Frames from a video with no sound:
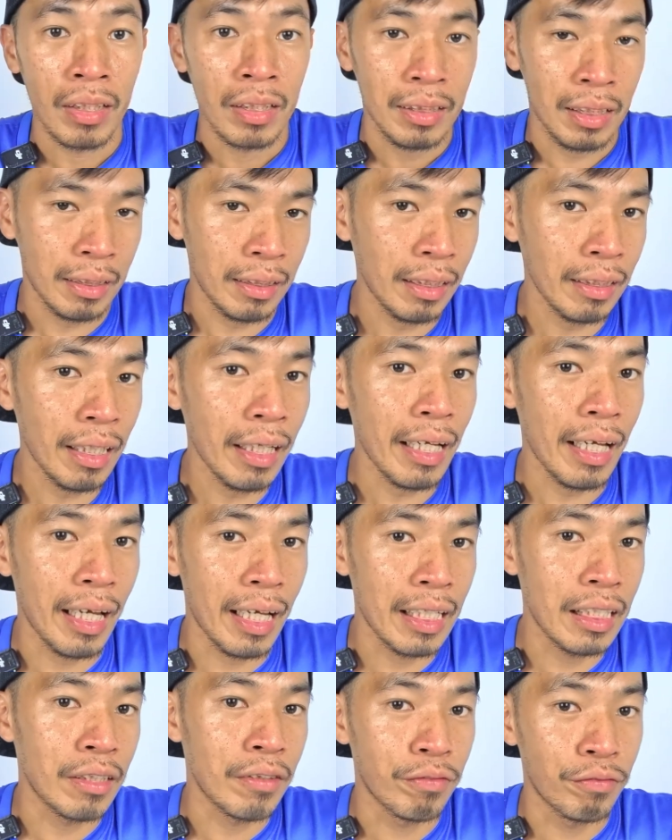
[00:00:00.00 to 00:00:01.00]
Saturday
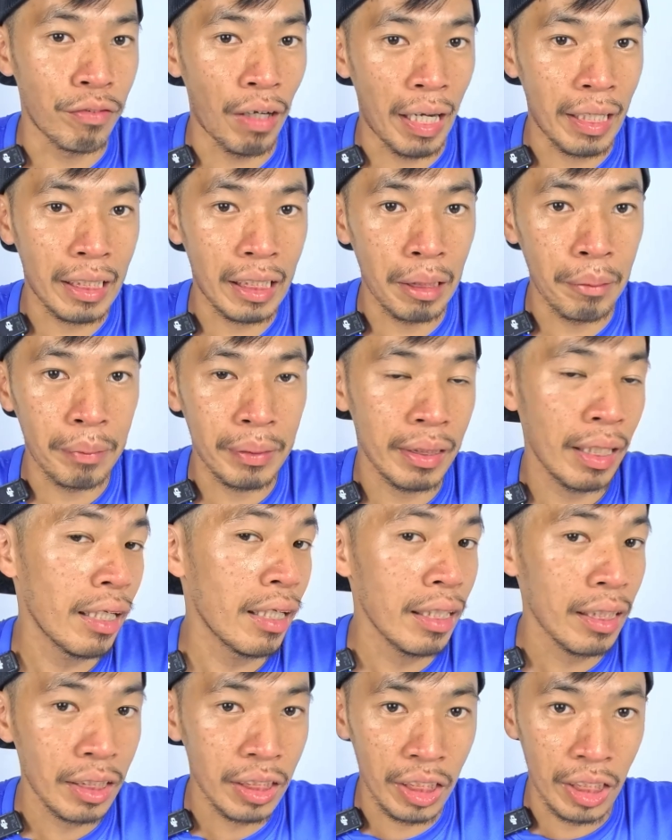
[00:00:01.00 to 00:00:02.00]
is 5
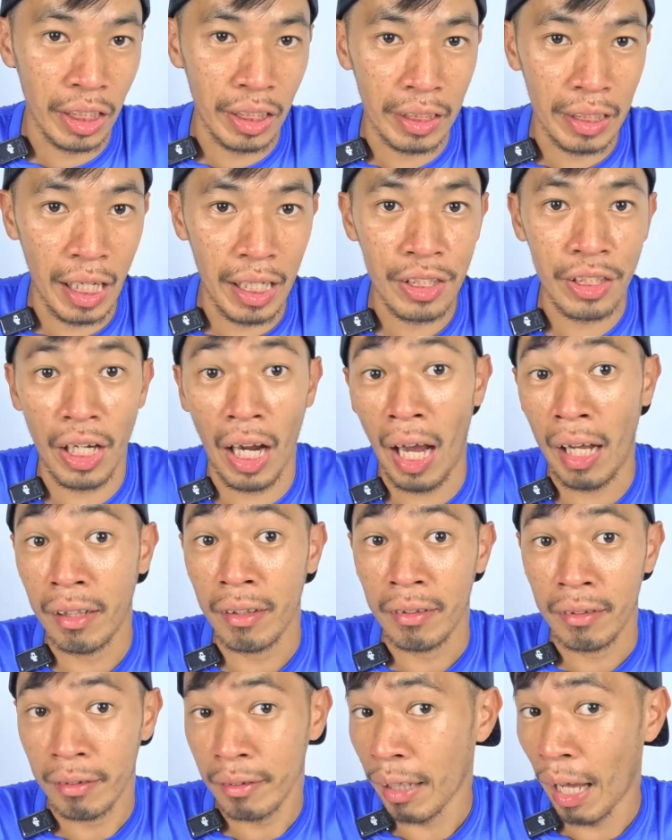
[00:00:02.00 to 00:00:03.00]
kilometer kid dash
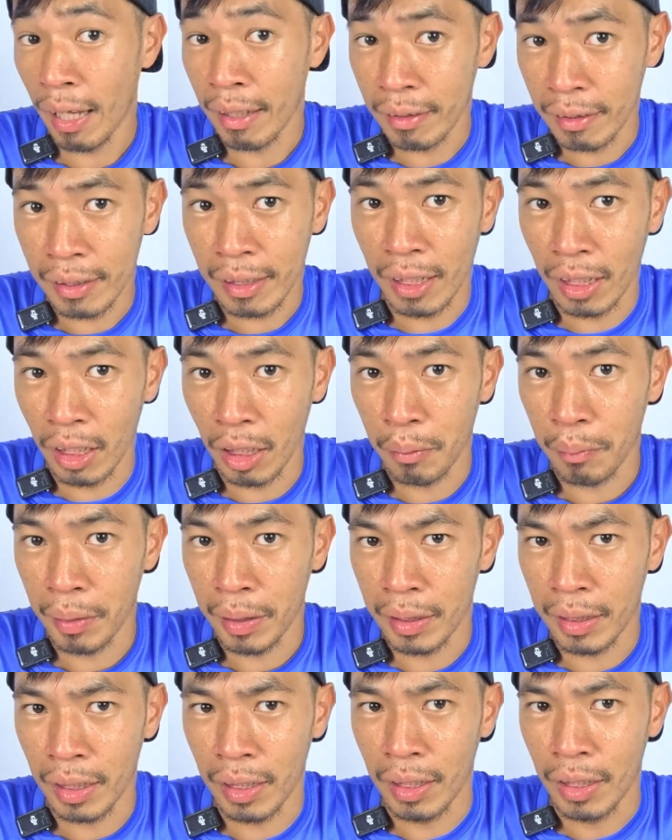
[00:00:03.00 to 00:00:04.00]
and 10
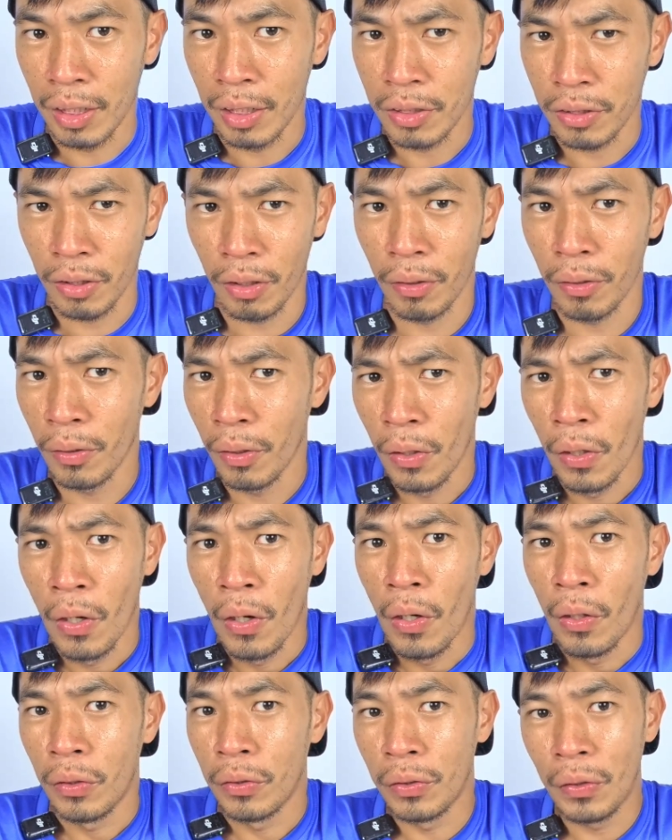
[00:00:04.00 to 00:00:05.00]
kilometer. So
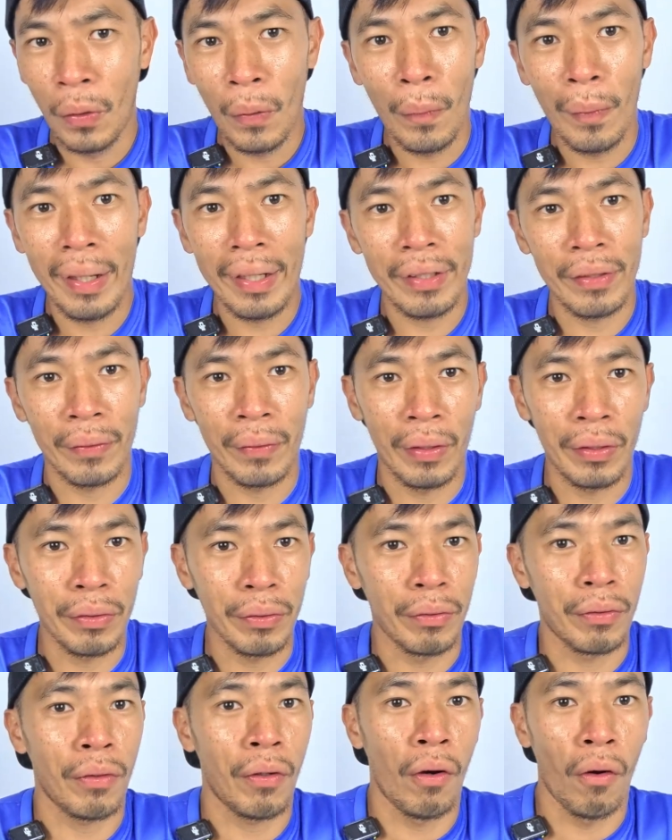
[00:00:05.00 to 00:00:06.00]
no way you're going
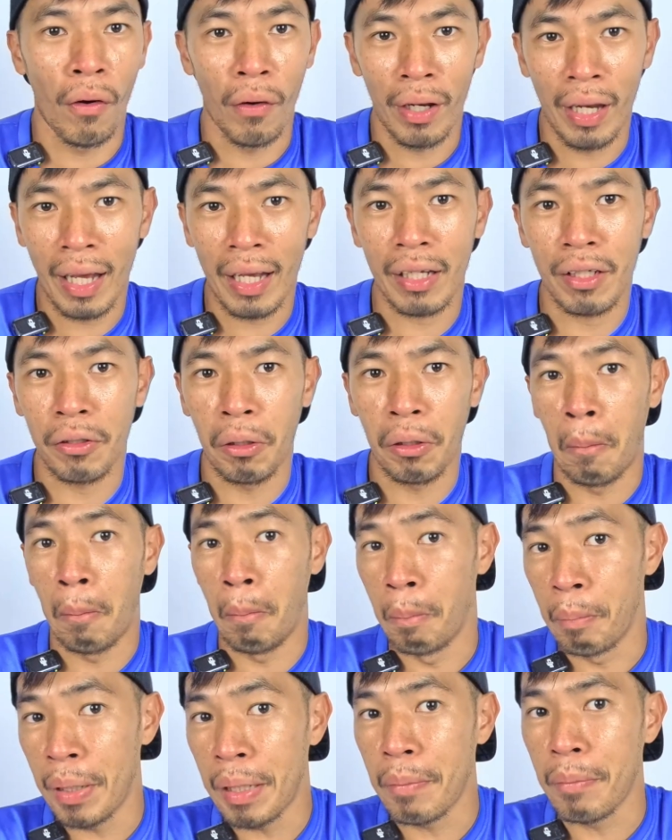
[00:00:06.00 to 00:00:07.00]
to collect
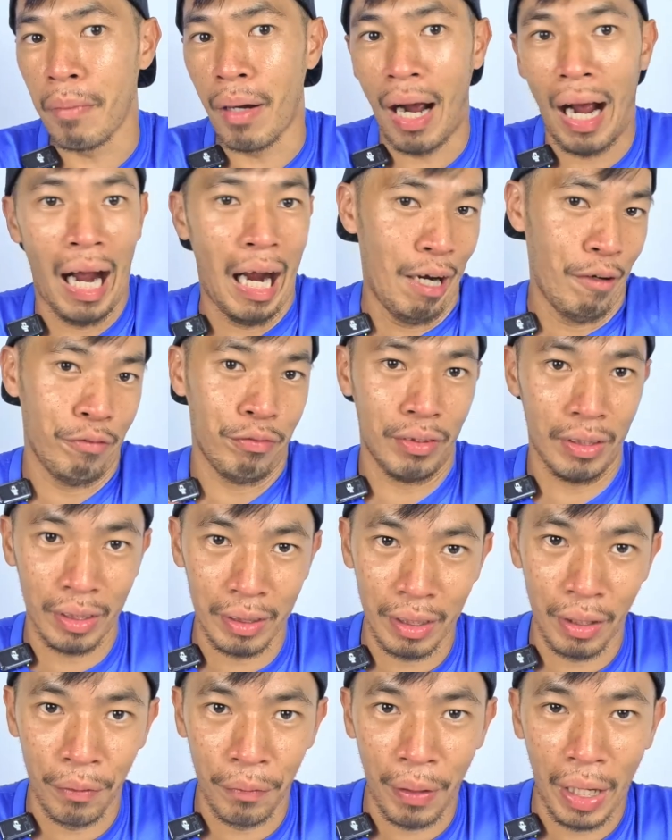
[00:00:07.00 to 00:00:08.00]
bib after
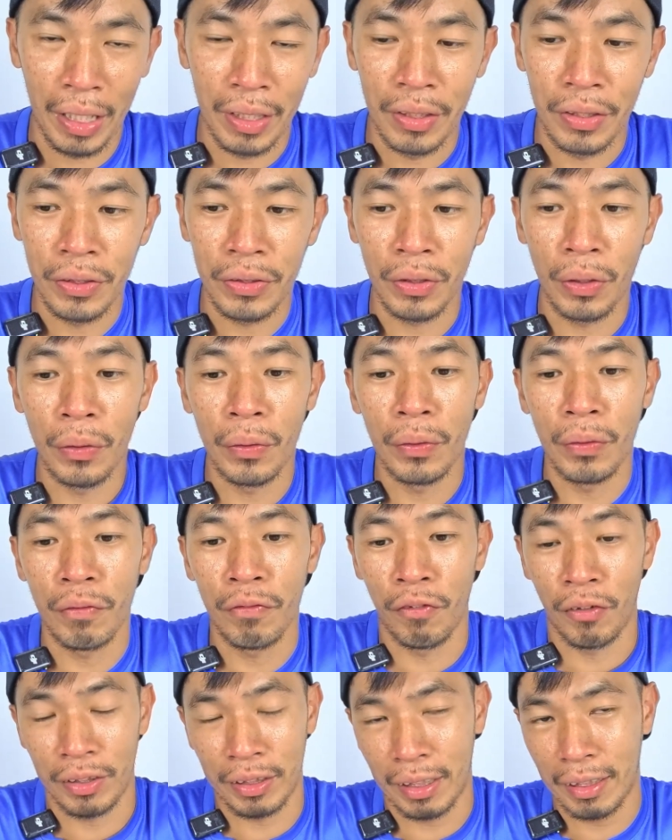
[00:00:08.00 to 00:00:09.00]
the run. So
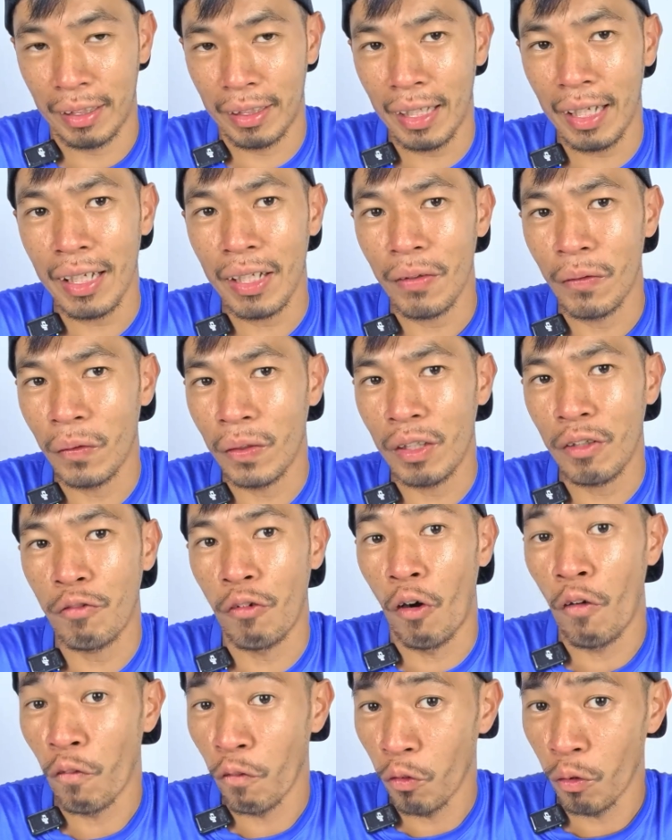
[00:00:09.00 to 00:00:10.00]
for Saturday, only
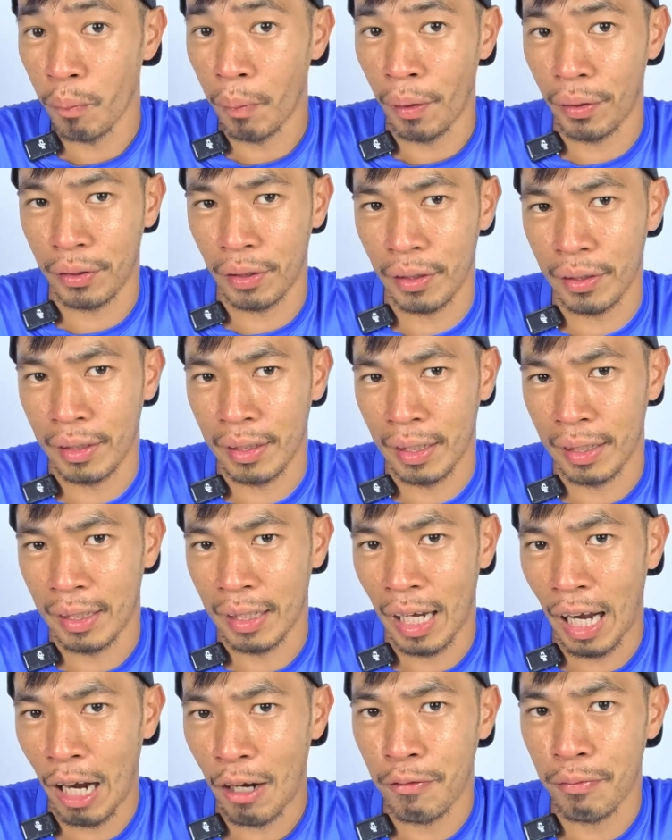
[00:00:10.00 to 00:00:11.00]
for full marathon and
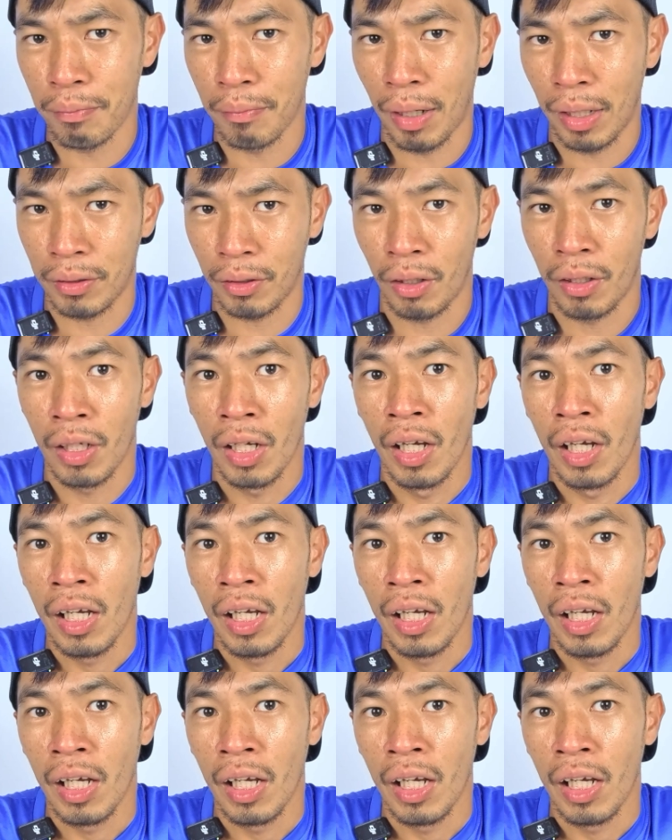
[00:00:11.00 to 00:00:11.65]
half marathon.